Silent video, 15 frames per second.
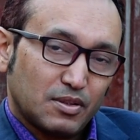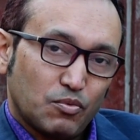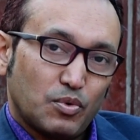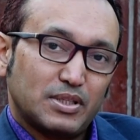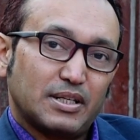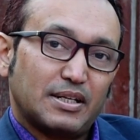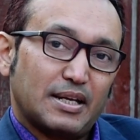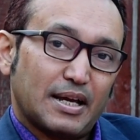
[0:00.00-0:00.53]

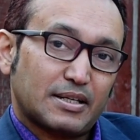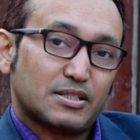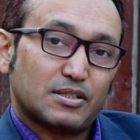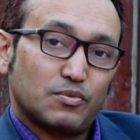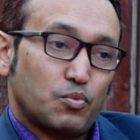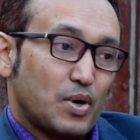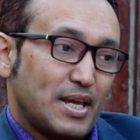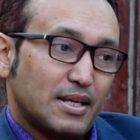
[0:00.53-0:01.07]
Within next
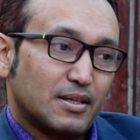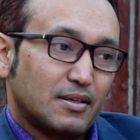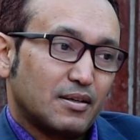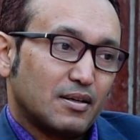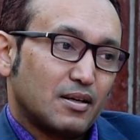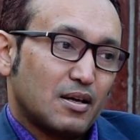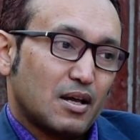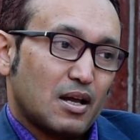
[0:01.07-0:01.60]
week,
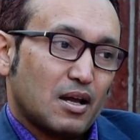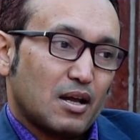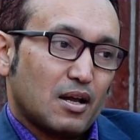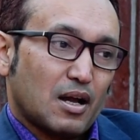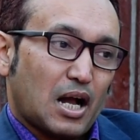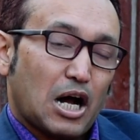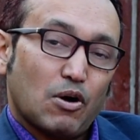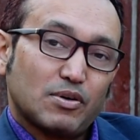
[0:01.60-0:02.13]

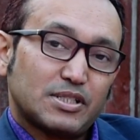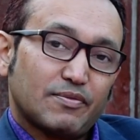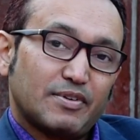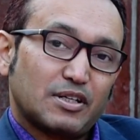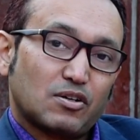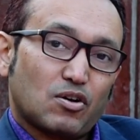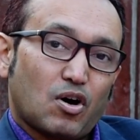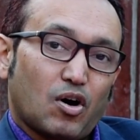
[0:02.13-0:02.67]
I was
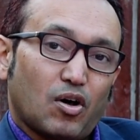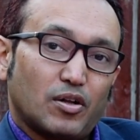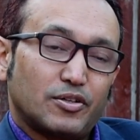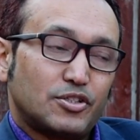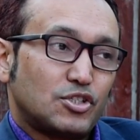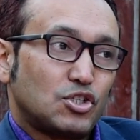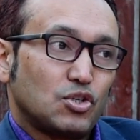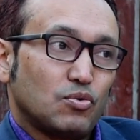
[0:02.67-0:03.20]
even
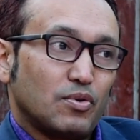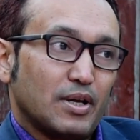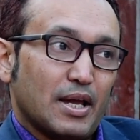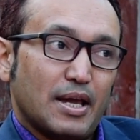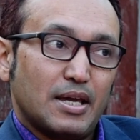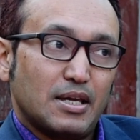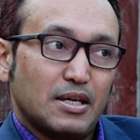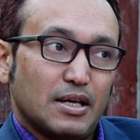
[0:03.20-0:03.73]
called to
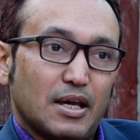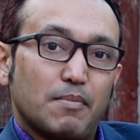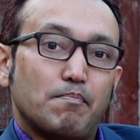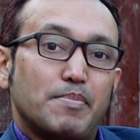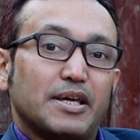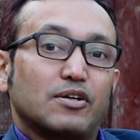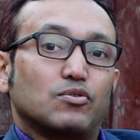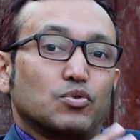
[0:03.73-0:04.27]
a
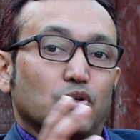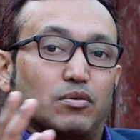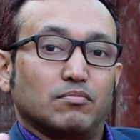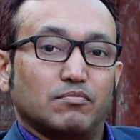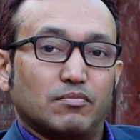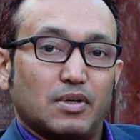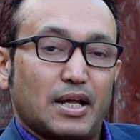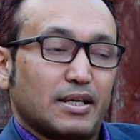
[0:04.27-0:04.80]
big room,
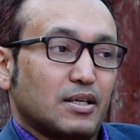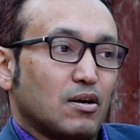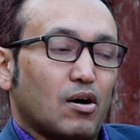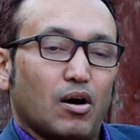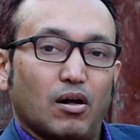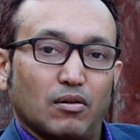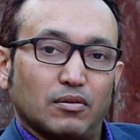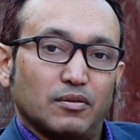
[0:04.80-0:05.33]
like a
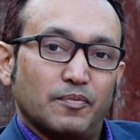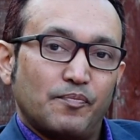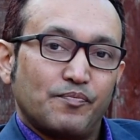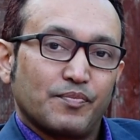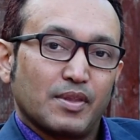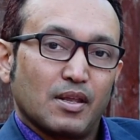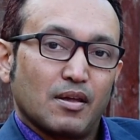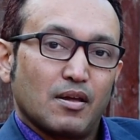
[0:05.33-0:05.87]
hall,
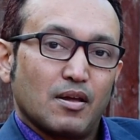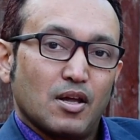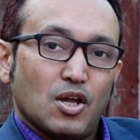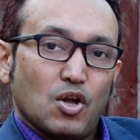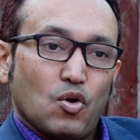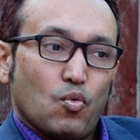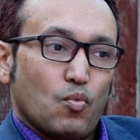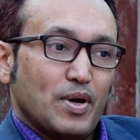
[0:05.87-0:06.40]

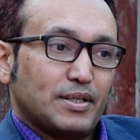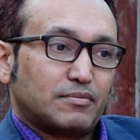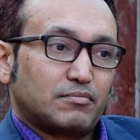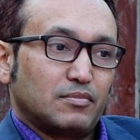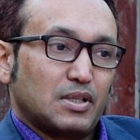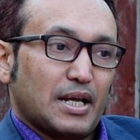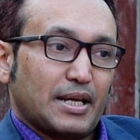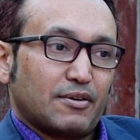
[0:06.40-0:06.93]
with
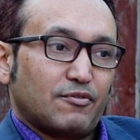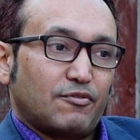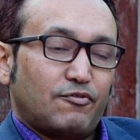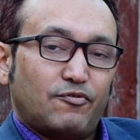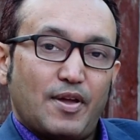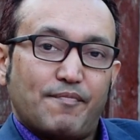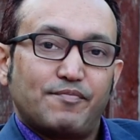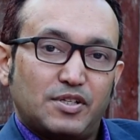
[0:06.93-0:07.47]
like
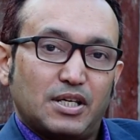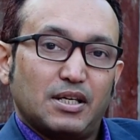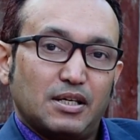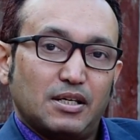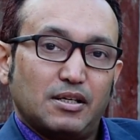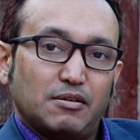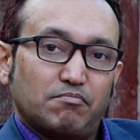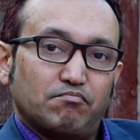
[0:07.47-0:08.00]

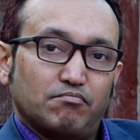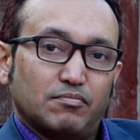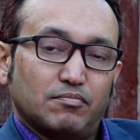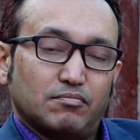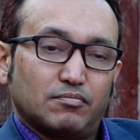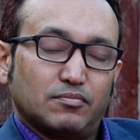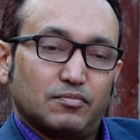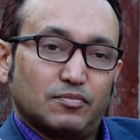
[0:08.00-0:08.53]
50,
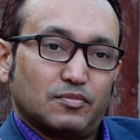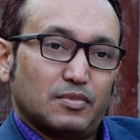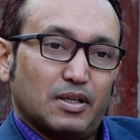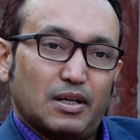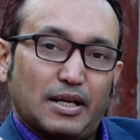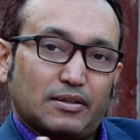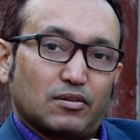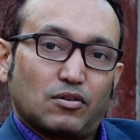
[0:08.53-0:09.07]

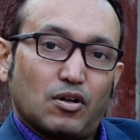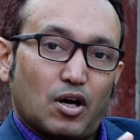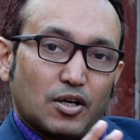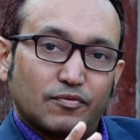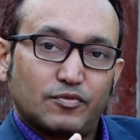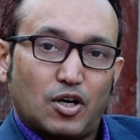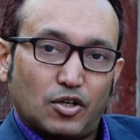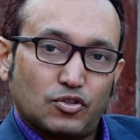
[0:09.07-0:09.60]
like a lot
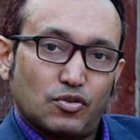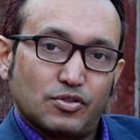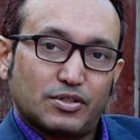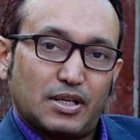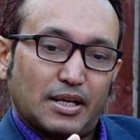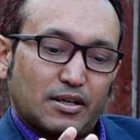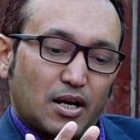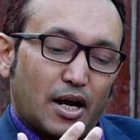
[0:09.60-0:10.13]
of doctors,
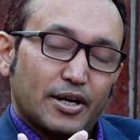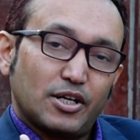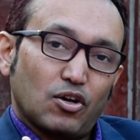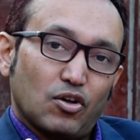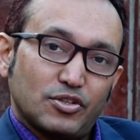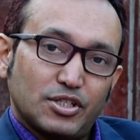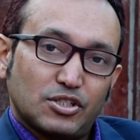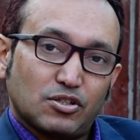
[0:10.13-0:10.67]
like
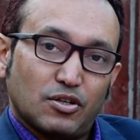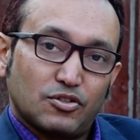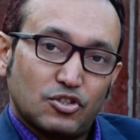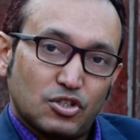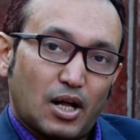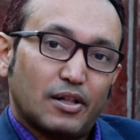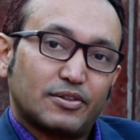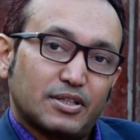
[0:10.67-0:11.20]
cardiologists,
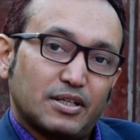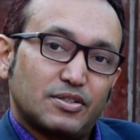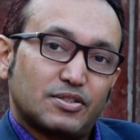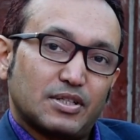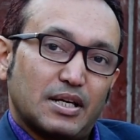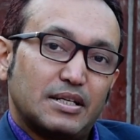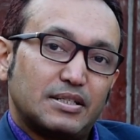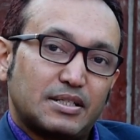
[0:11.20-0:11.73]

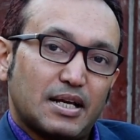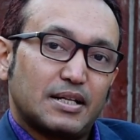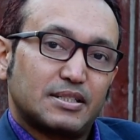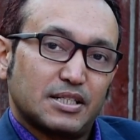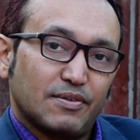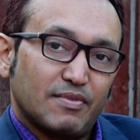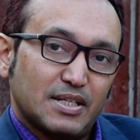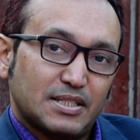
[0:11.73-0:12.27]
consultants,
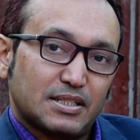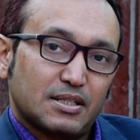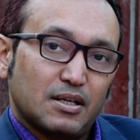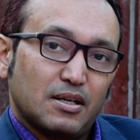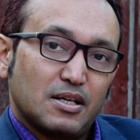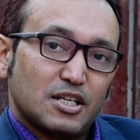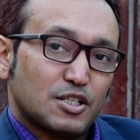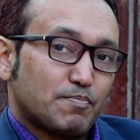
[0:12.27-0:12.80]
intensivists,
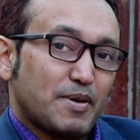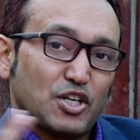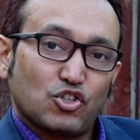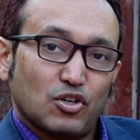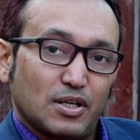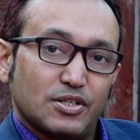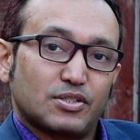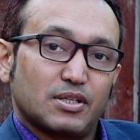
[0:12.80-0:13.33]

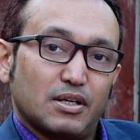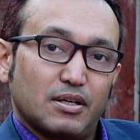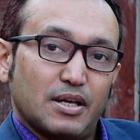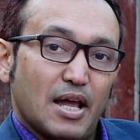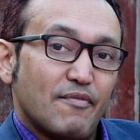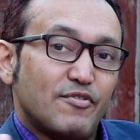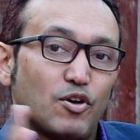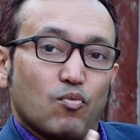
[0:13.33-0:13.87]
specialists,
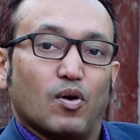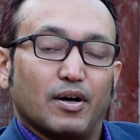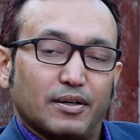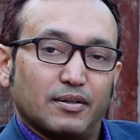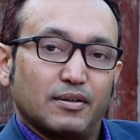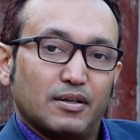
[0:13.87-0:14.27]
everyone.